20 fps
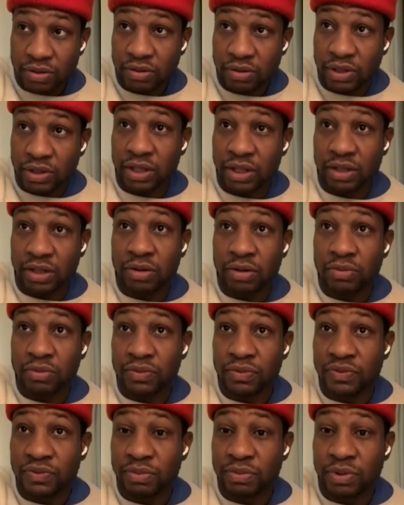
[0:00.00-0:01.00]
And let
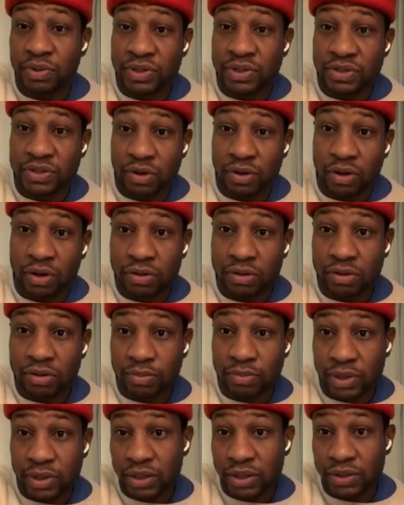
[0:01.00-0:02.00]
alone someone writes an
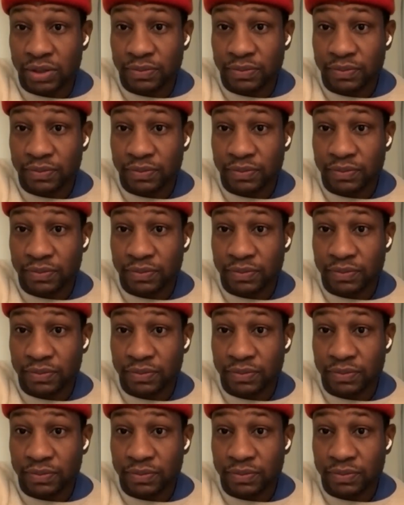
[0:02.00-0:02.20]
article about